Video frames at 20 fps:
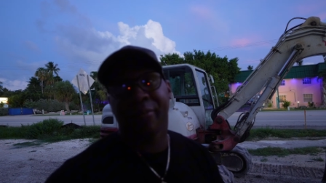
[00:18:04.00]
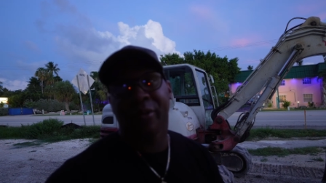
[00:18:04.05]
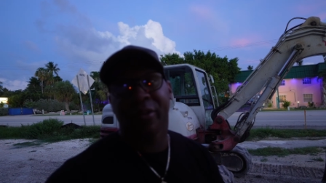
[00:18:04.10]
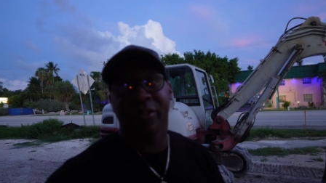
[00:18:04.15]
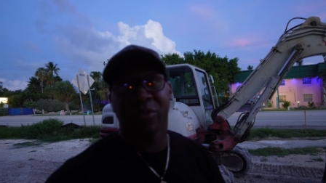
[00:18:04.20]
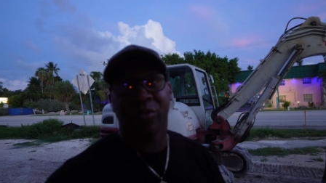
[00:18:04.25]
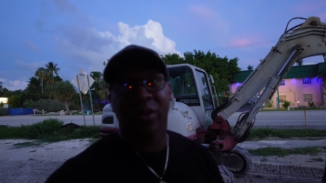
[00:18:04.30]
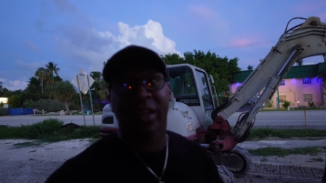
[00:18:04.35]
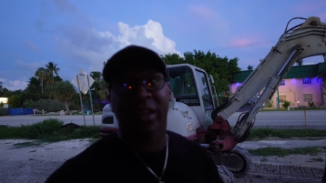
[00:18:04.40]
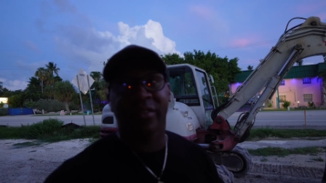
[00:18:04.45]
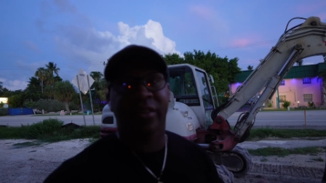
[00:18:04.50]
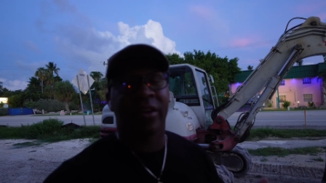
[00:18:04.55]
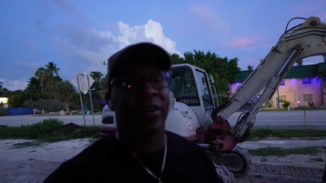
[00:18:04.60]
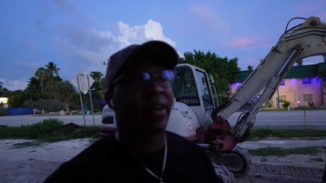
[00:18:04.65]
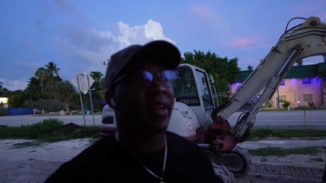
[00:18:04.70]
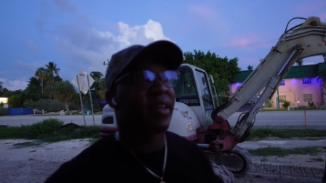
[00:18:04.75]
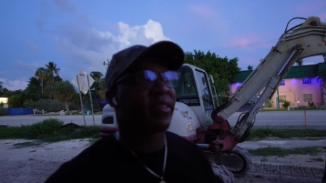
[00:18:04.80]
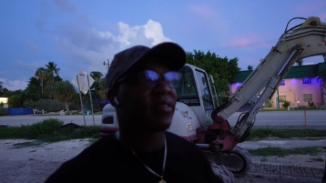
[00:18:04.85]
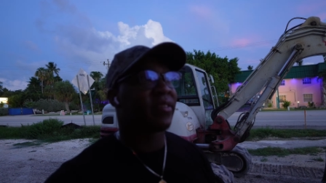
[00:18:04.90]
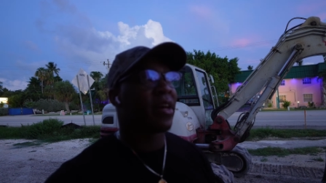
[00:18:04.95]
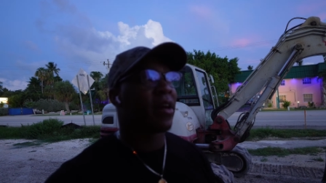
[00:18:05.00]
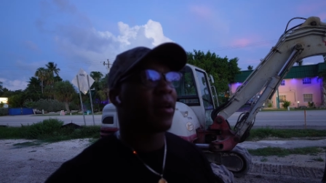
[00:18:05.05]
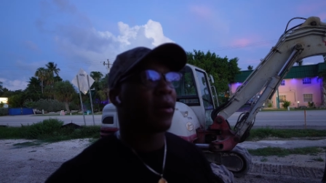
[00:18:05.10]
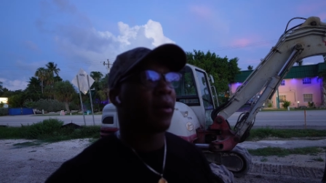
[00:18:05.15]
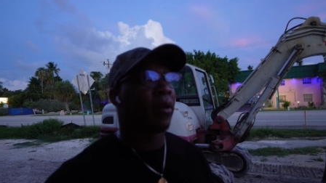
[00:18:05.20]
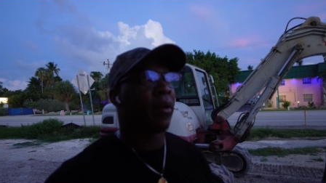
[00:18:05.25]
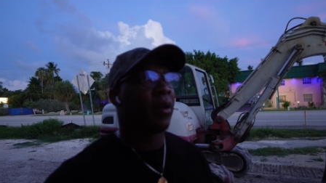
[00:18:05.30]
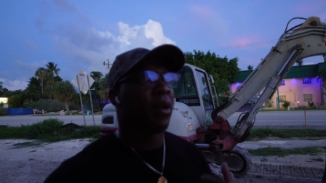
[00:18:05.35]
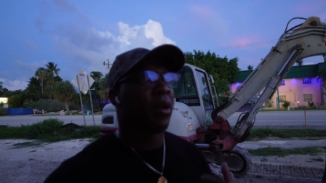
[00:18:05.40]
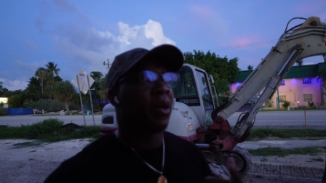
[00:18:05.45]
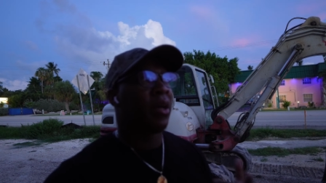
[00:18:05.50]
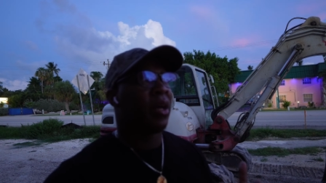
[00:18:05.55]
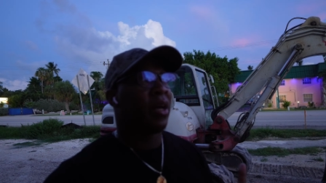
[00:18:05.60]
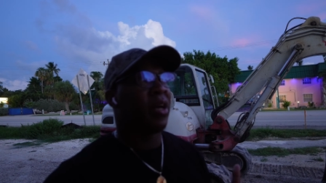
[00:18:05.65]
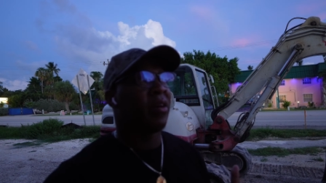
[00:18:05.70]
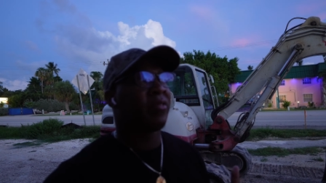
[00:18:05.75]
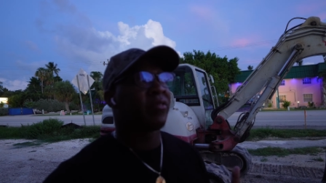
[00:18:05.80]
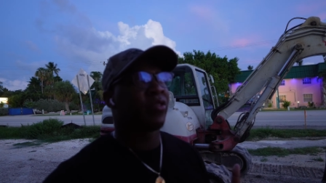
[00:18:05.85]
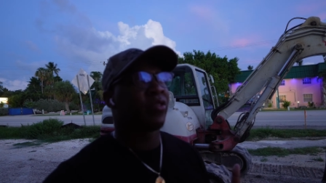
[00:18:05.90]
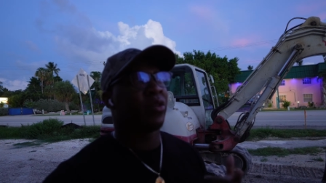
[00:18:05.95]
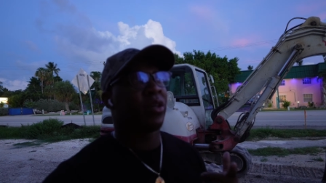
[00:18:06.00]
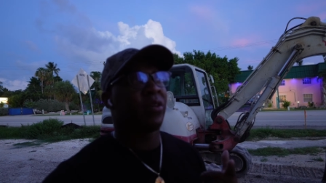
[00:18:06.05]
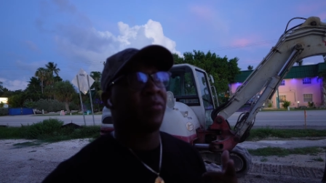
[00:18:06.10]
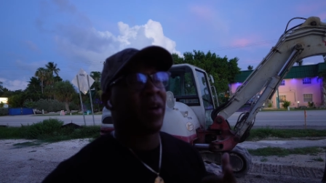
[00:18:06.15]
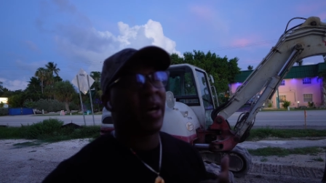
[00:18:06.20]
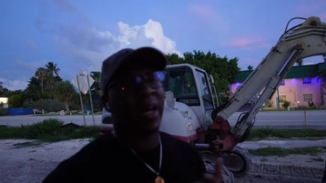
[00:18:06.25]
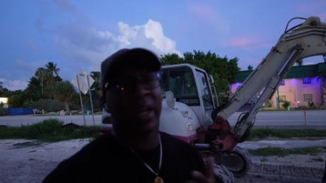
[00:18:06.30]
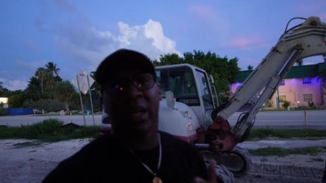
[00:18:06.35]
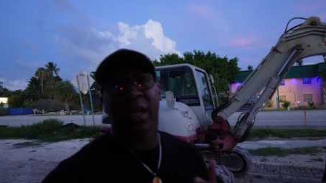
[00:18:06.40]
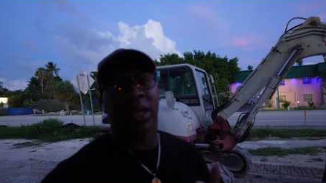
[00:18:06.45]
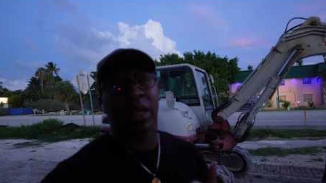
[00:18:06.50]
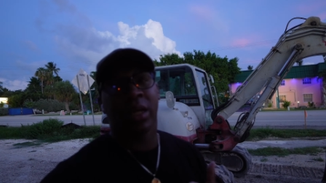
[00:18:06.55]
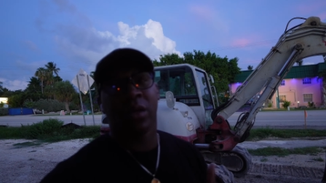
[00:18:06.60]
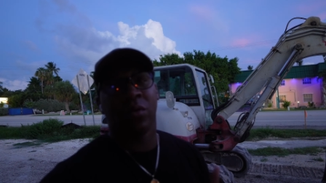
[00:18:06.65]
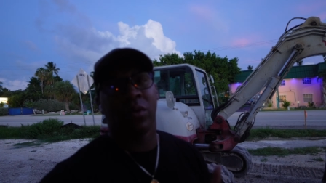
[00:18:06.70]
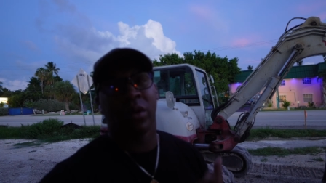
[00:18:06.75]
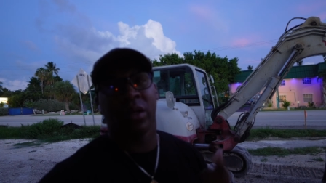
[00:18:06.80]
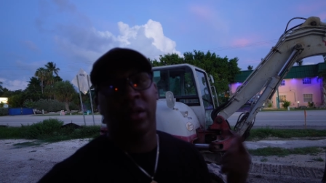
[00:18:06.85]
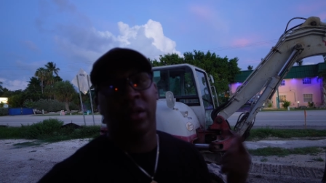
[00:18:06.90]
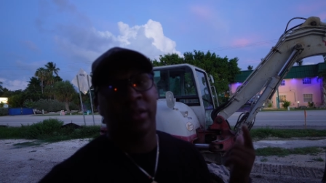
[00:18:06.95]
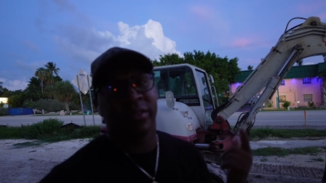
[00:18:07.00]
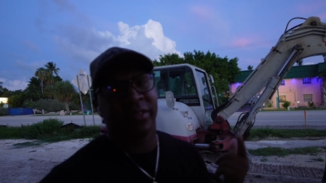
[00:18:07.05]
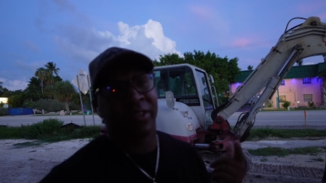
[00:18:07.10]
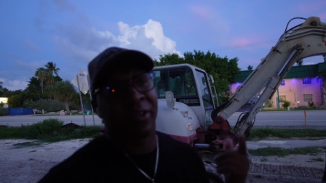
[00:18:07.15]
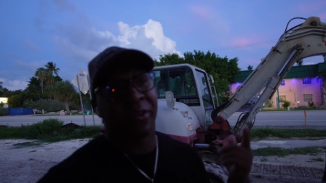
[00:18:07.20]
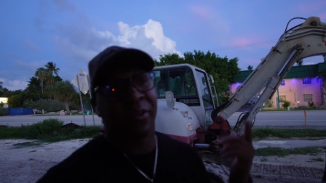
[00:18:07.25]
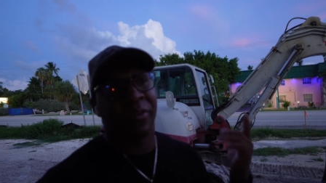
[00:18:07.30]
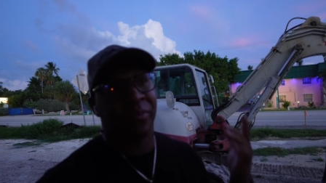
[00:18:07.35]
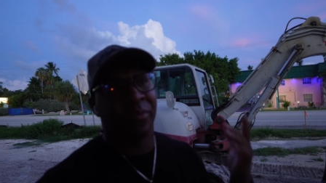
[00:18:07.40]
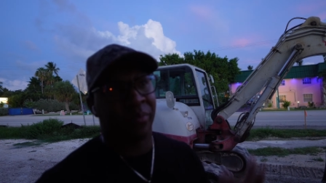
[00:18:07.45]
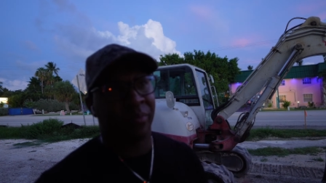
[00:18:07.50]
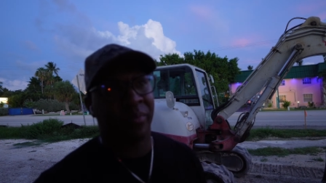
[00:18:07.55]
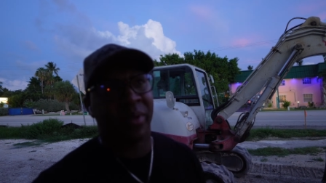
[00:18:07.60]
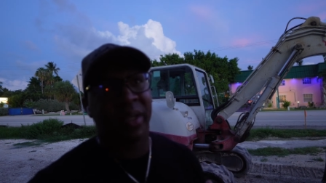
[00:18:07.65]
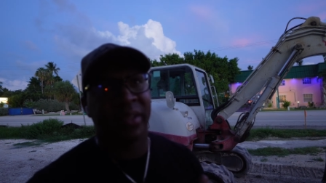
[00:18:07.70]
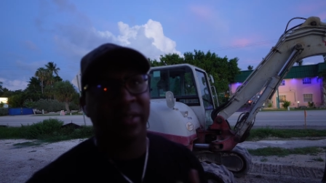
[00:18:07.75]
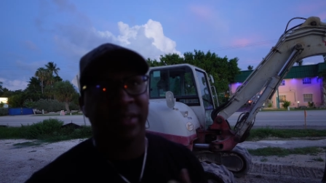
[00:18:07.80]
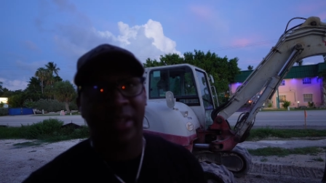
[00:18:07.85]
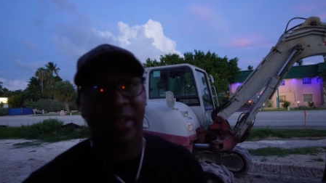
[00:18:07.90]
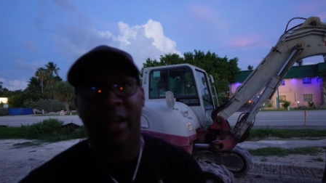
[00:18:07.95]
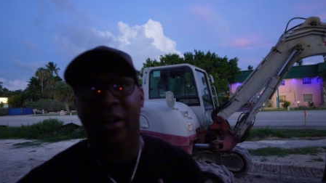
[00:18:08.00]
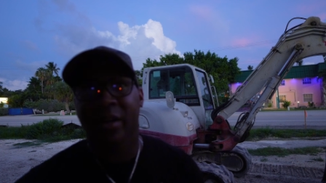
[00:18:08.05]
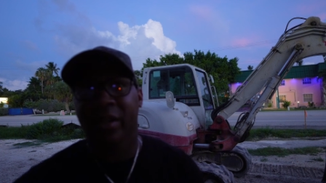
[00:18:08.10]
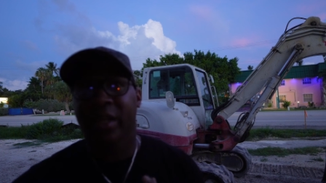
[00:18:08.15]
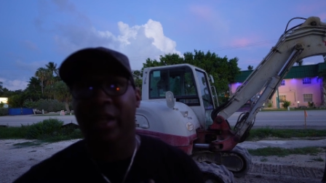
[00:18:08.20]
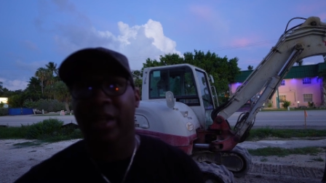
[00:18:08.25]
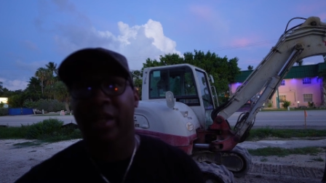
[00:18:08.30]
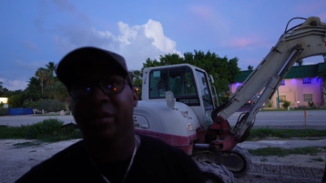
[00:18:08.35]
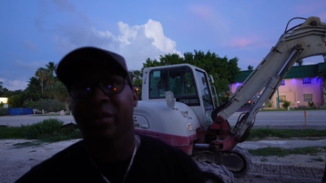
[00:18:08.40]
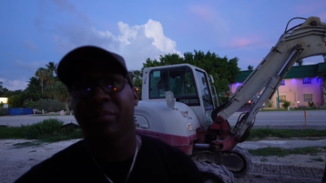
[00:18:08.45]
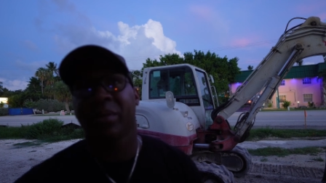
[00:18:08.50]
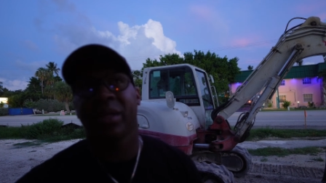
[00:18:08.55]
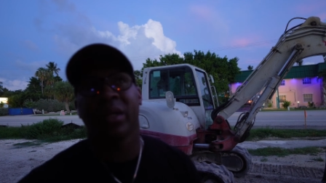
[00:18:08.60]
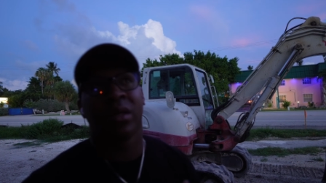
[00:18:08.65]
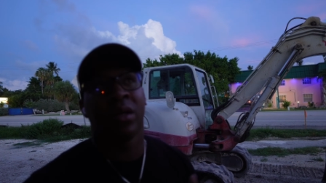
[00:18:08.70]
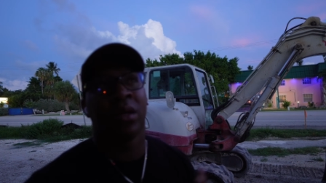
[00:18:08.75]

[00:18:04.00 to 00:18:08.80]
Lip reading: bonus when I started at Snyder. F2F, I didn't get one. So, but Snyder did give me,